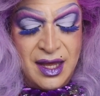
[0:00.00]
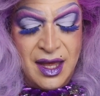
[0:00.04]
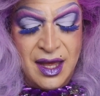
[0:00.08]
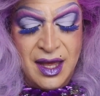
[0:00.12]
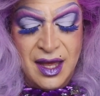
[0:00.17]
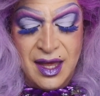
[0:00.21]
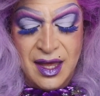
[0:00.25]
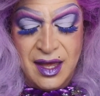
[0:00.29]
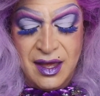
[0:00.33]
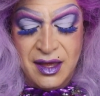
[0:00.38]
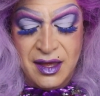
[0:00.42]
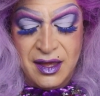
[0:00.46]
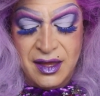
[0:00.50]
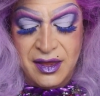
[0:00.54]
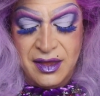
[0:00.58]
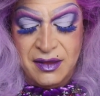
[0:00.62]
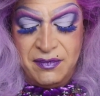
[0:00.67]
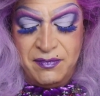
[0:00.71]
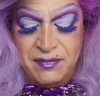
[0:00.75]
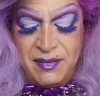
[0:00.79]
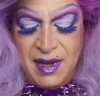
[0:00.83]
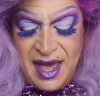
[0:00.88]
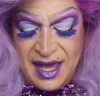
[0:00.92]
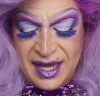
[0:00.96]
uh,
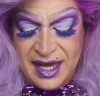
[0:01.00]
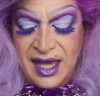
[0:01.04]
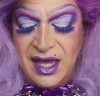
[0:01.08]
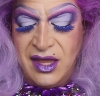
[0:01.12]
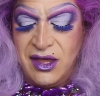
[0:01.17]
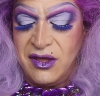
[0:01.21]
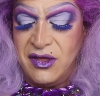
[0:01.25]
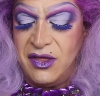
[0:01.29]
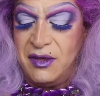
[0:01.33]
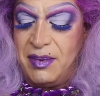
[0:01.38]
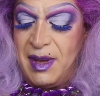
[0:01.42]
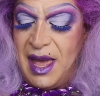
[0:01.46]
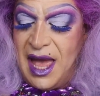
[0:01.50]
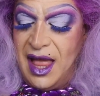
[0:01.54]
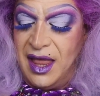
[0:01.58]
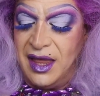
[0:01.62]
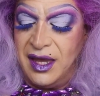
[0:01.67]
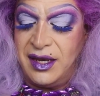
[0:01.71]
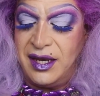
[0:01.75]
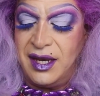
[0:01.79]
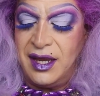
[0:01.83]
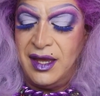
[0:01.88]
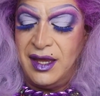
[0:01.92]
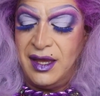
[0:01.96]
back into the
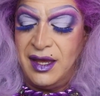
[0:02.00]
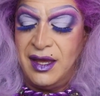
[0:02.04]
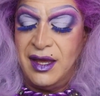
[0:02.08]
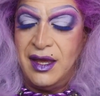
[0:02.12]
palette